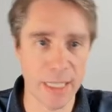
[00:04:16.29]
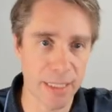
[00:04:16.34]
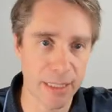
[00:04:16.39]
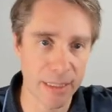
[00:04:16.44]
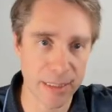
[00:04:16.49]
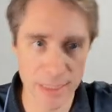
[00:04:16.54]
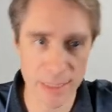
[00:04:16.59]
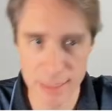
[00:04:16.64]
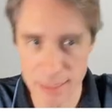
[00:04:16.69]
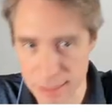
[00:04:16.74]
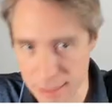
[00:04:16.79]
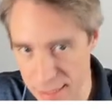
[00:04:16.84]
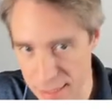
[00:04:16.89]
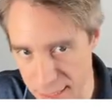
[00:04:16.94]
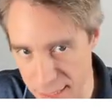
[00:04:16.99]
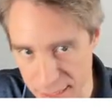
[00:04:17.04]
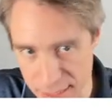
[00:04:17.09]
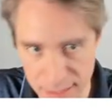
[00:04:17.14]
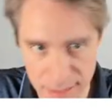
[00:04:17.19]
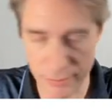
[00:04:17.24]
exist
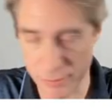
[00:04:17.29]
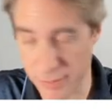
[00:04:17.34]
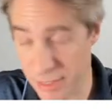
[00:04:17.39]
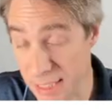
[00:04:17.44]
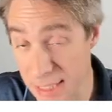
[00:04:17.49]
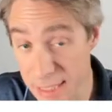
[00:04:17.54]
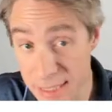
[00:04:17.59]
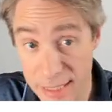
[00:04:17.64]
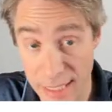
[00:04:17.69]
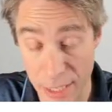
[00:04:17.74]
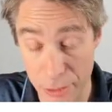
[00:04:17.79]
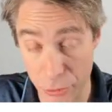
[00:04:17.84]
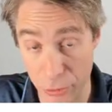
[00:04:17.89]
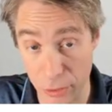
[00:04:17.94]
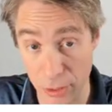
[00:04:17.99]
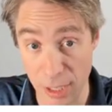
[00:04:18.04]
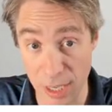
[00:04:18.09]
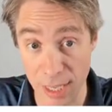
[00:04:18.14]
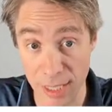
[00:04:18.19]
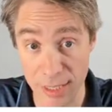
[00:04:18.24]
in this
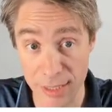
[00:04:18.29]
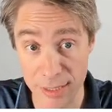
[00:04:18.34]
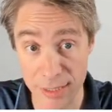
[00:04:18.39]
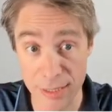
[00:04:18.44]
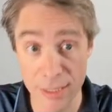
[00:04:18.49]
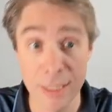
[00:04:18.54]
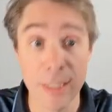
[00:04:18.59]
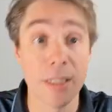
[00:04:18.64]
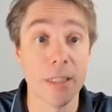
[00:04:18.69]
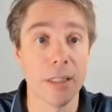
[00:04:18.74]
decentralized